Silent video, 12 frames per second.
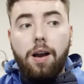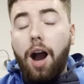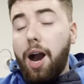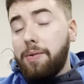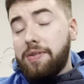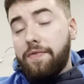
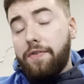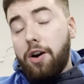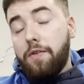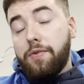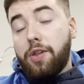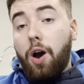I was
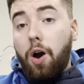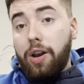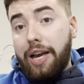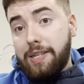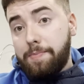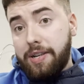involved with all
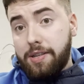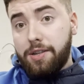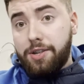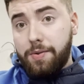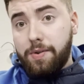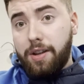aspects of student